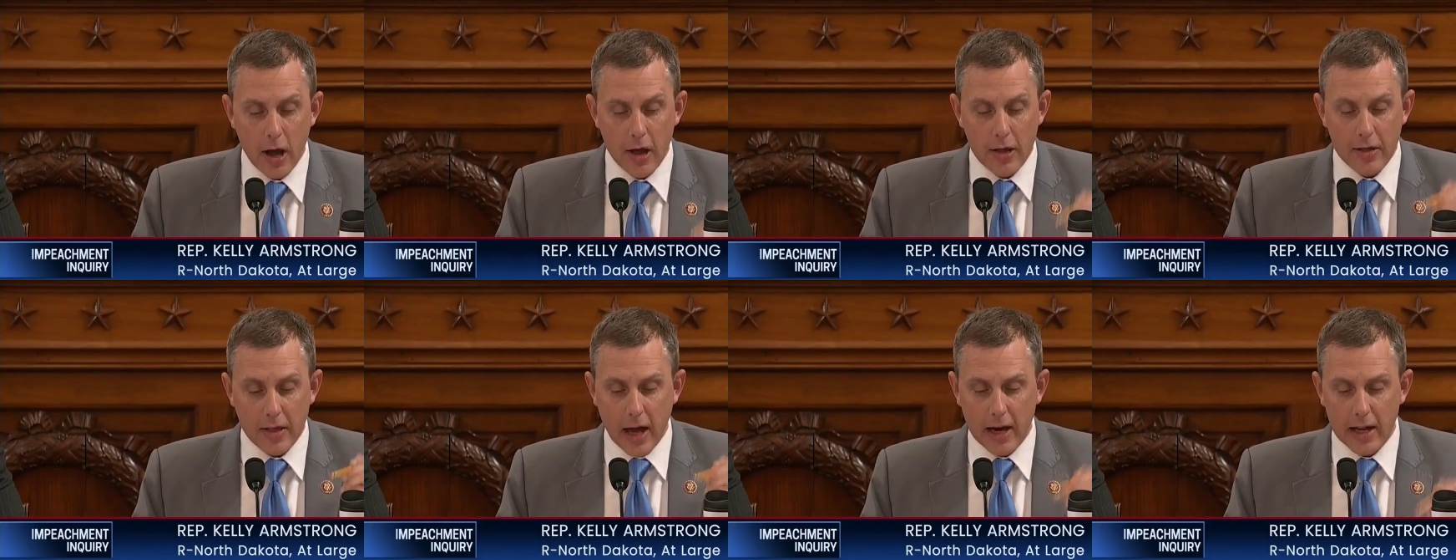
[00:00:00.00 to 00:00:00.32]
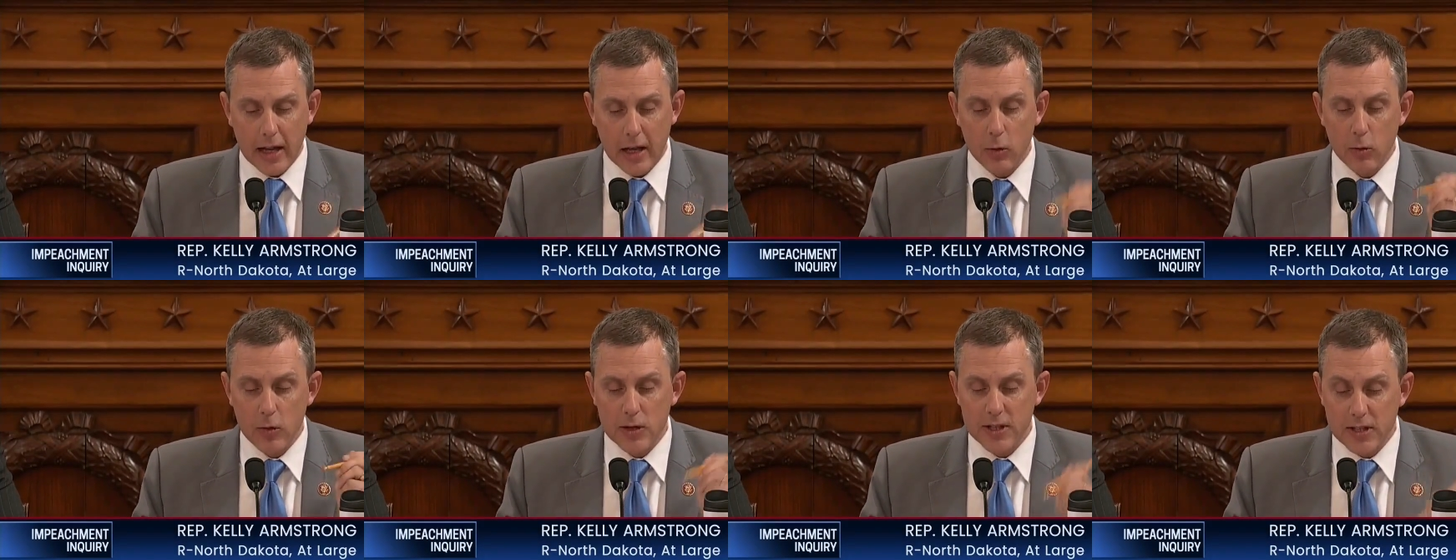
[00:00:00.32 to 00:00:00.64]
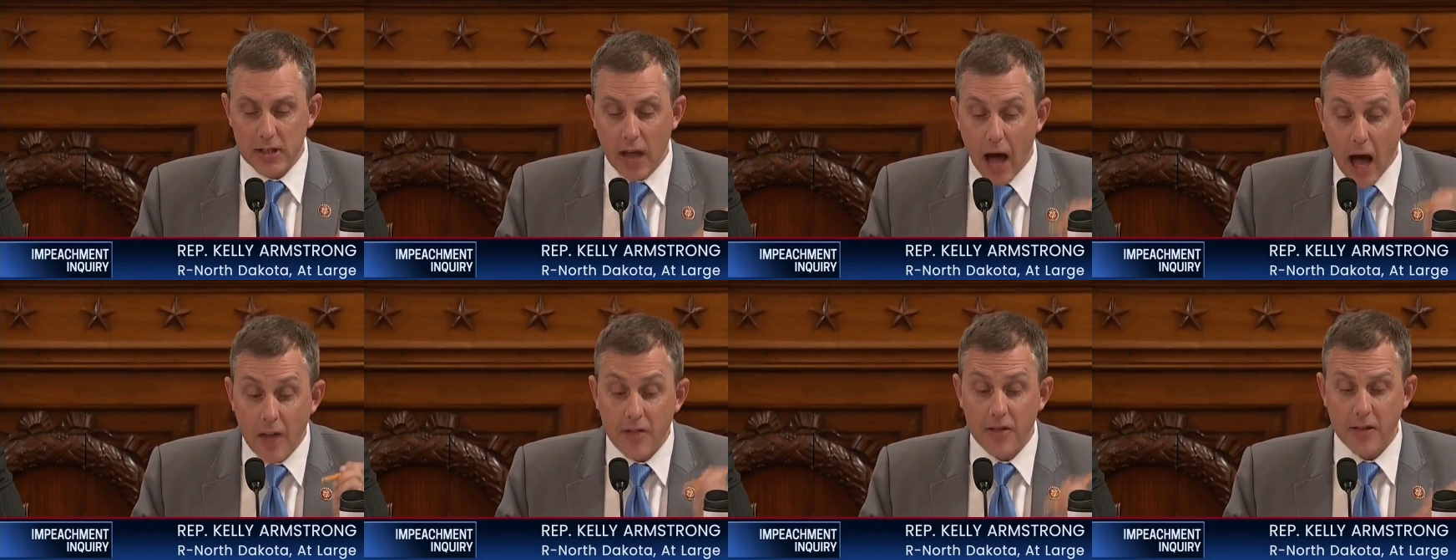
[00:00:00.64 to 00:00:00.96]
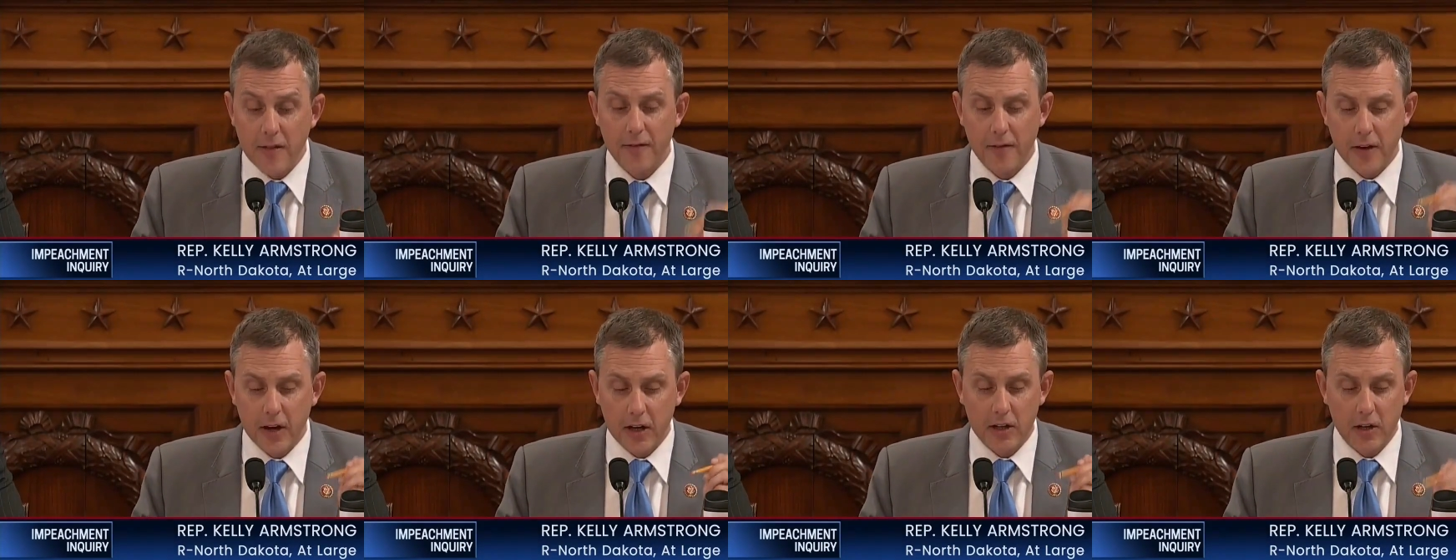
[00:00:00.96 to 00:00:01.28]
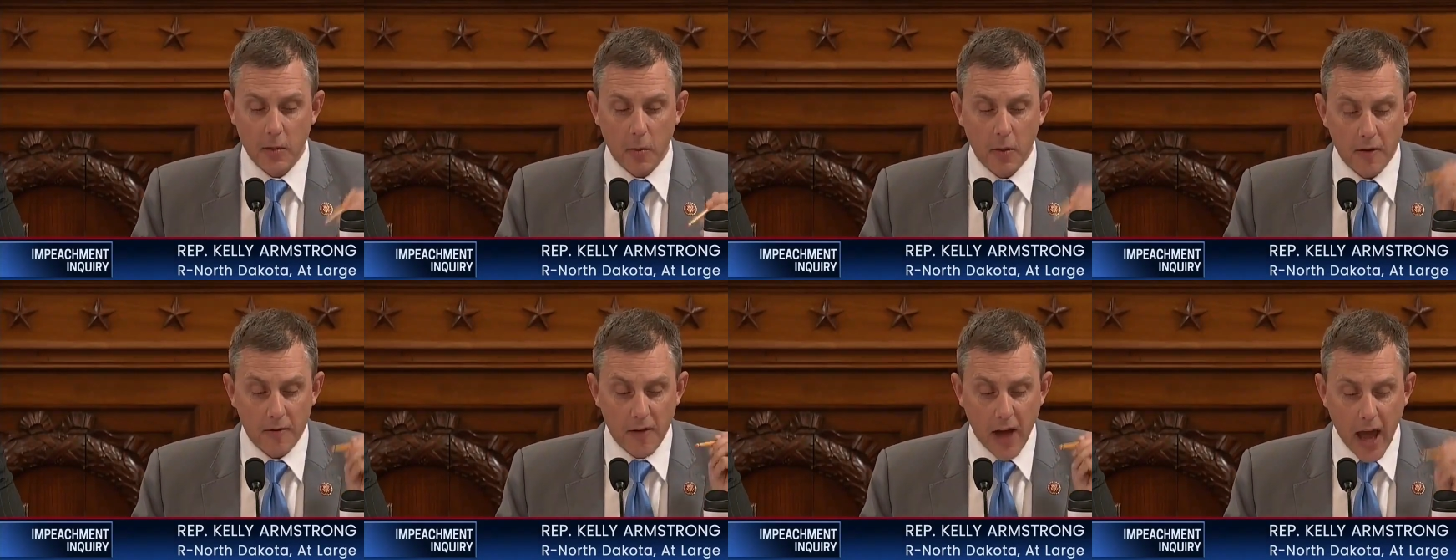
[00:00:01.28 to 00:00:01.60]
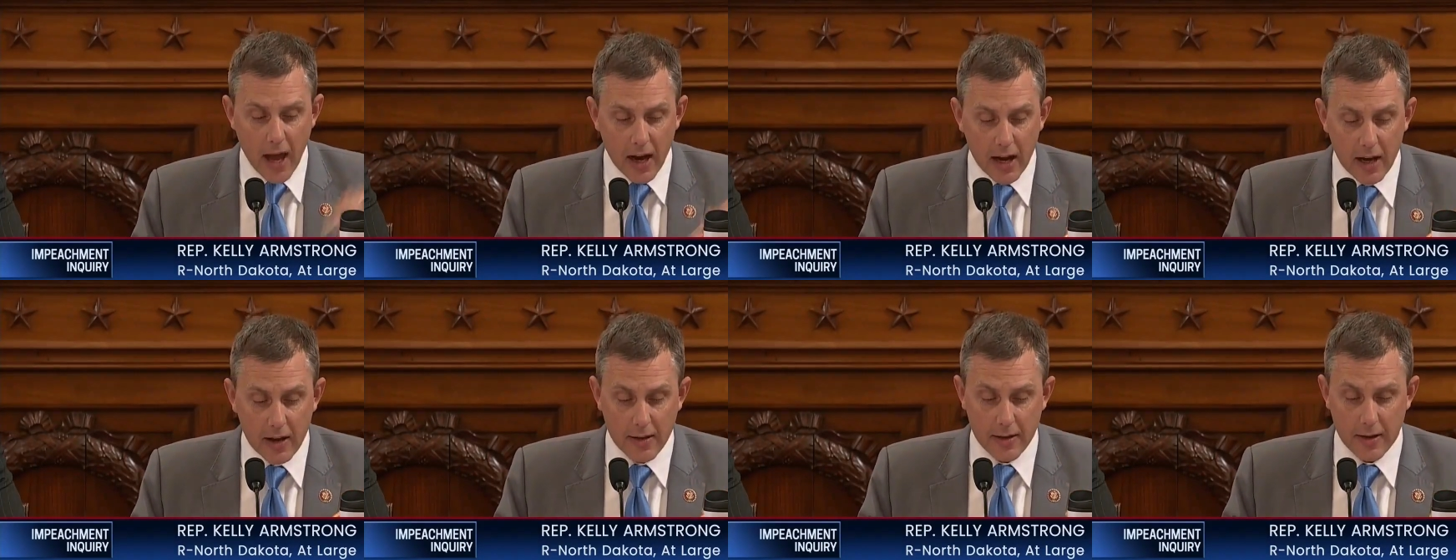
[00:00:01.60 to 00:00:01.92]
that he was not the victim of
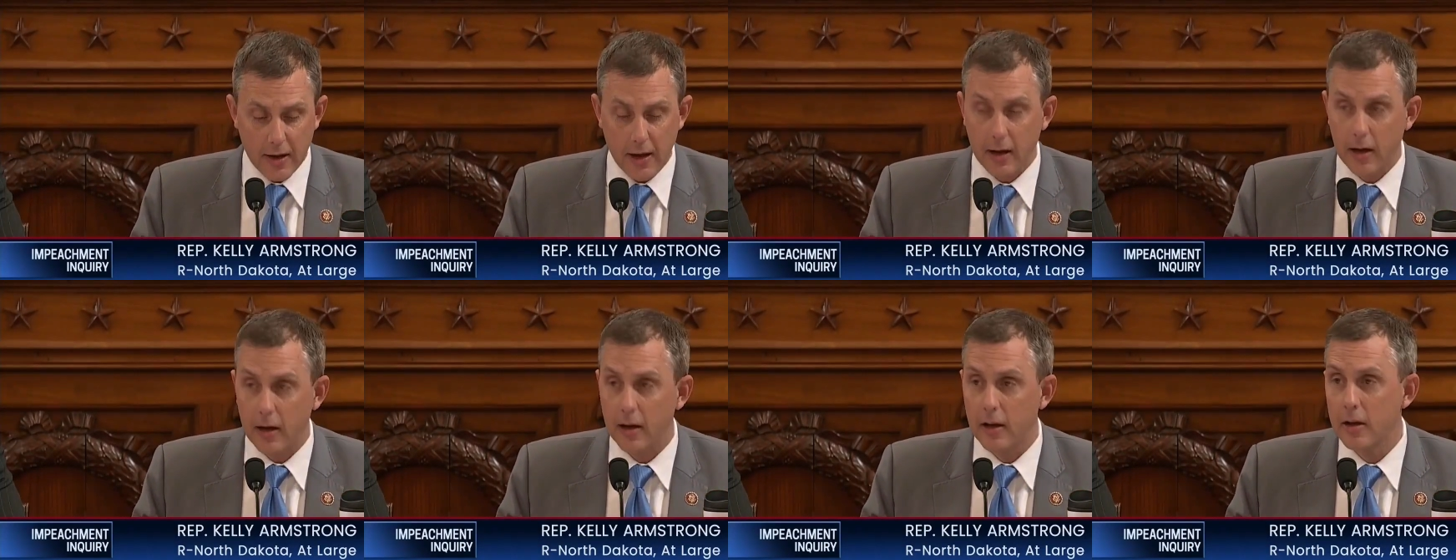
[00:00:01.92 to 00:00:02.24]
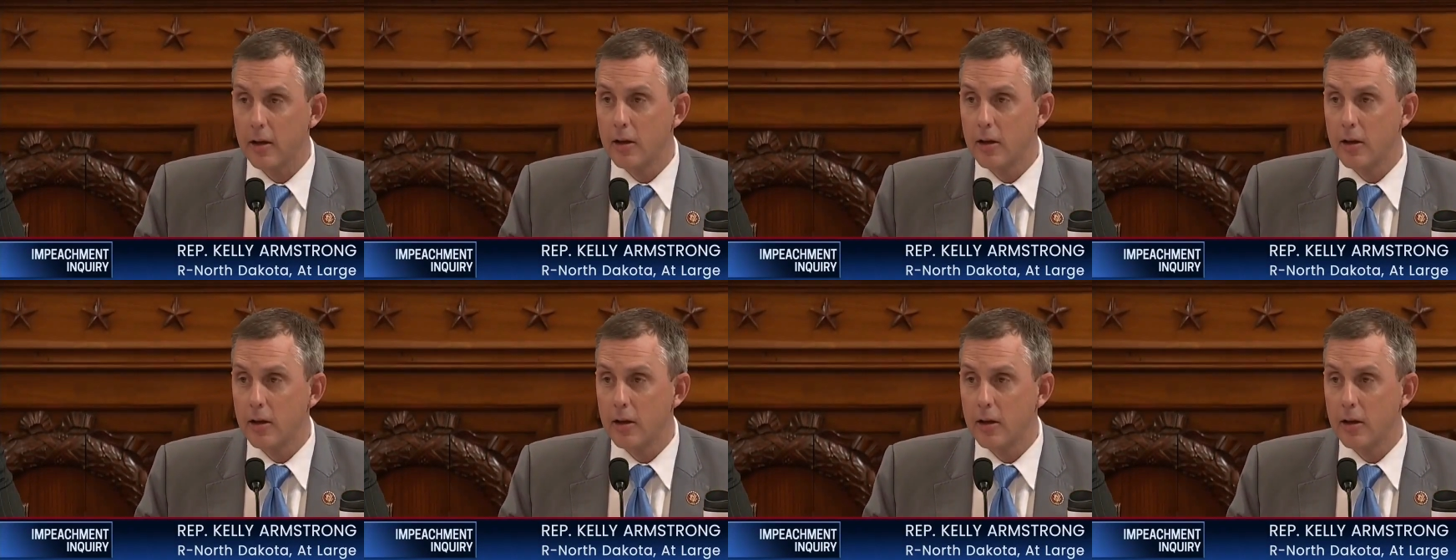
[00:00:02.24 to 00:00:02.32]
anything.